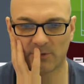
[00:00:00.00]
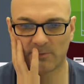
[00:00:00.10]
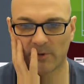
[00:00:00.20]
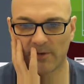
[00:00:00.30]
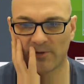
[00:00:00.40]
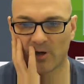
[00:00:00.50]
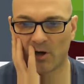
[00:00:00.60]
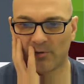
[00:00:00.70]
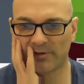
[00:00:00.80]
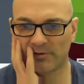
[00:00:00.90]
come away with it.
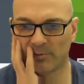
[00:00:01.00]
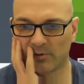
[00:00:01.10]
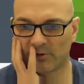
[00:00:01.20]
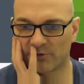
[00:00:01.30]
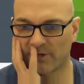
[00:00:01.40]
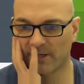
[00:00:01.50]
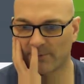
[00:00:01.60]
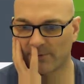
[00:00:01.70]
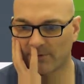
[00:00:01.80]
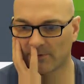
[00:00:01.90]
Oh, they sprung the trap.
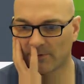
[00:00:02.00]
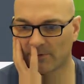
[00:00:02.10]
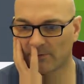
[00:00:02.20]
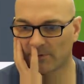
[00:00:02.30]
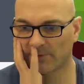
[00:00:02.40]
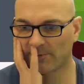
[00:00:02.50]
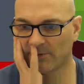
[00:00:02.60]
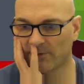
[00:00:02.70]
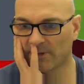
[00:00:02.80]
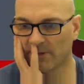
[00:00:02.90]
Can we
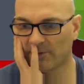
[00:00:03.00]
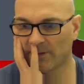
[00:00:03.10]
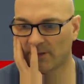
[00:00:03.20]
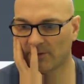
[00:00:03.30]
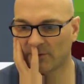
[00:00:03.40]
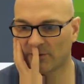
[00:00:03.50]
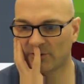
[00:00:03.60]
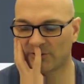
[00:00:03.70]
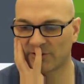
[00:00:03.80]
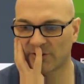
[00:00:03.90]
not get on there? Oh,
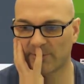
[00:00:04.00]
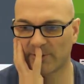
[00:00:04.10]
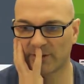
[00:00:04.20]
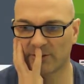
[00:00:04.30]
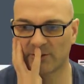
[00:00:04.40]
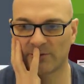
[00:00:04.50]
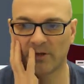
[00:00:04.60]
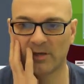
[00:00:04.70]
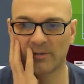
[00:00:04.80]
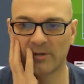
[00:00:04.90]
good stop by
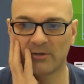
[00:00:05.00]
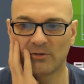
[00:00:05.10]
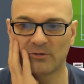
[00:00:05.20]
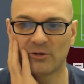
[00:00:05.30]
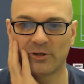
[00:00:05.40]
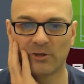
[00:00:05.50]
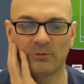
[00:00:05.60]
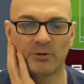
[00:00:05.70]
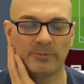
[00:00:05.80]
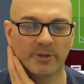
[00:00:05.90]
Donnarumma or
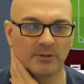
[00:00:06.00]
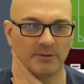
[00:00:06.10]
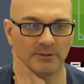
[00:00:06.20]
Donnarumma